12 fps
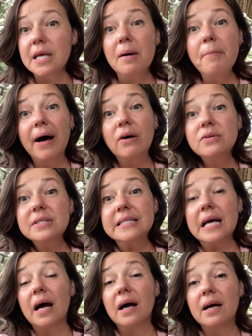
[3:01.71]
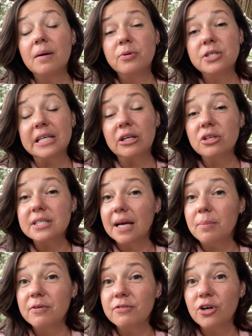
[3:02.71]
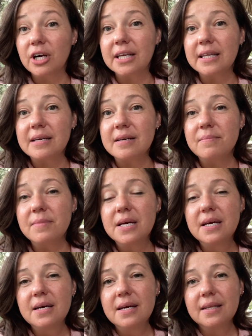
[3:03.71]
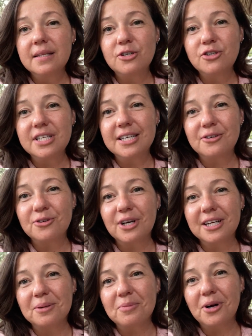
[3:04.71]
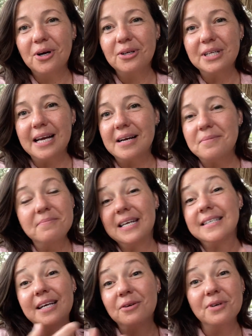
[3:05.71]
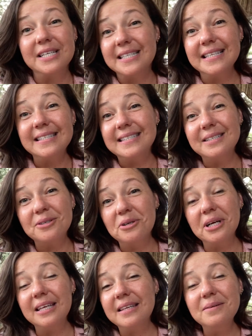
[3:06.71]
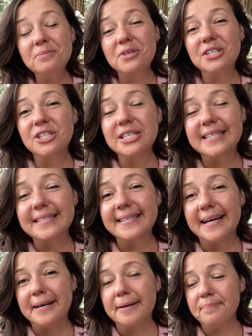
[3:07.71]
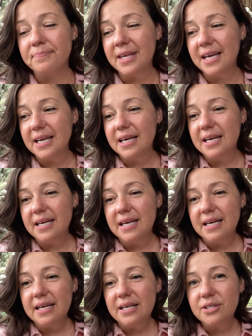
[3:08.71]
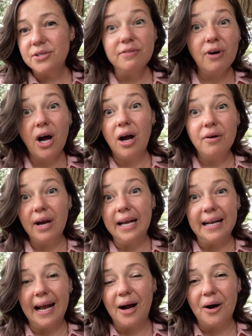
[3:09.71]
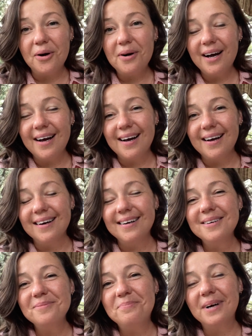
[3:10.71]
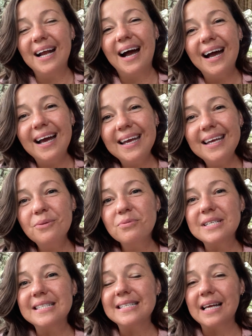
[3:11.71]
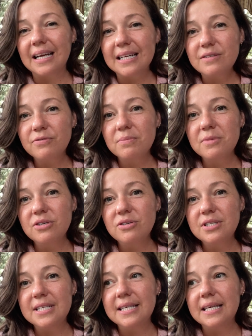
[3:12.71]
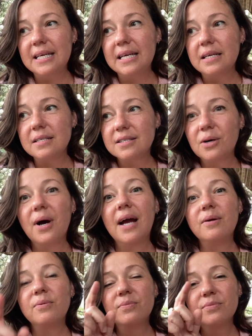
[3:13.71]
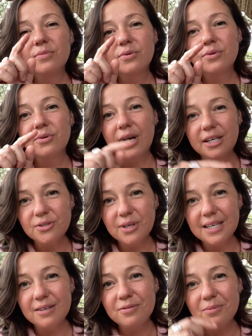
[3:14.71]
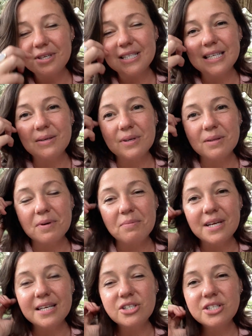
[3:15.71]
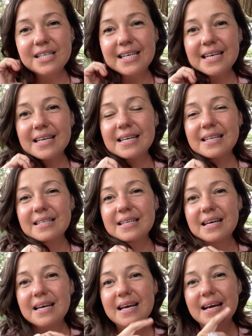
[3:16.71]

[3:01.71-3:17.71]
about a particular type of curriculum, literacy curriculum called anti-racist curriculum, which is sort of hot right now. But I resigned from UT. So I graduated from UT with my PhD in